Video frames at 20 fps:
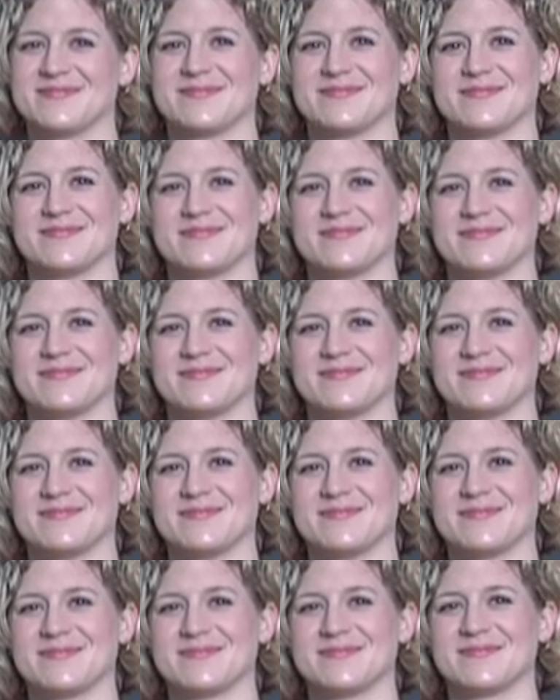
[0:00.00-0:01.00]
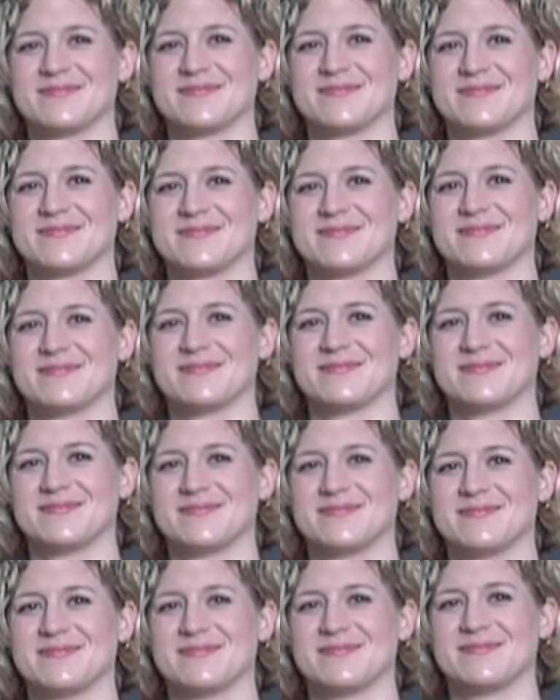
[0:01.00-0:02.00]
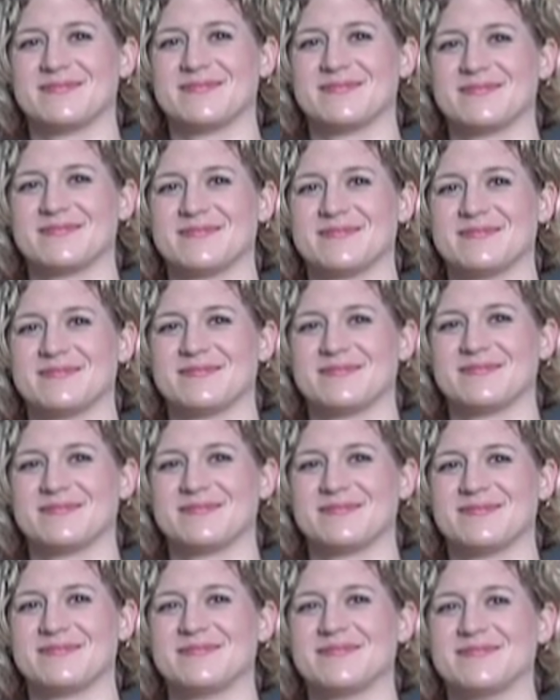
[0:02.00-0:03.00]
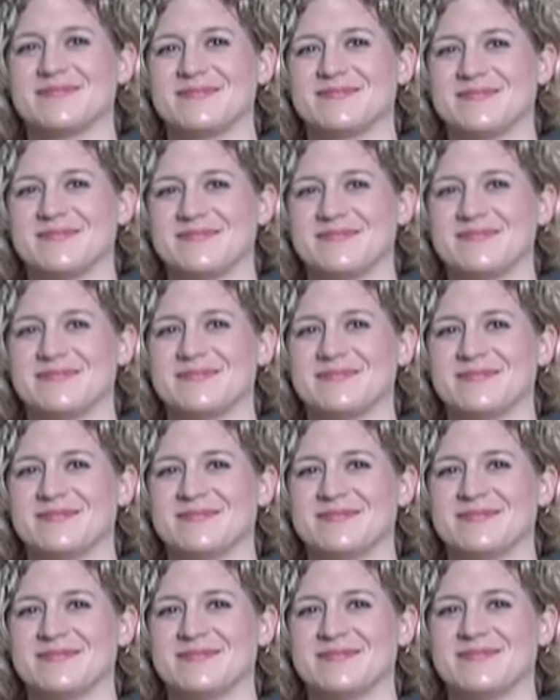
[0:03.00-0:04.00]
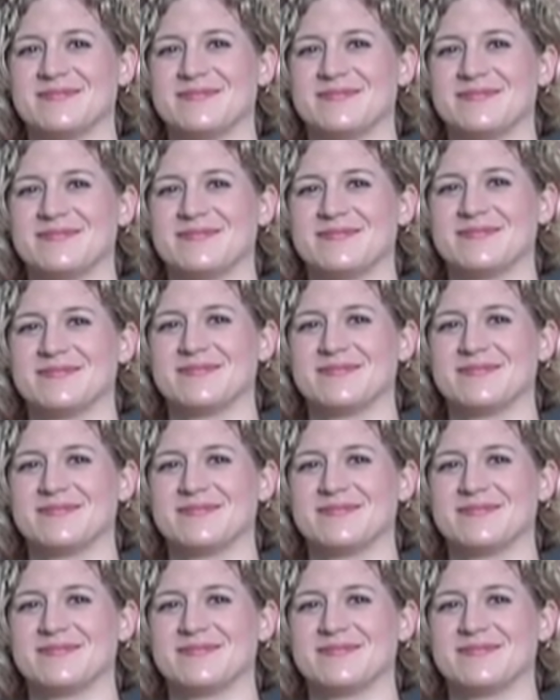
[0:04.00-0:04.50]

(silent)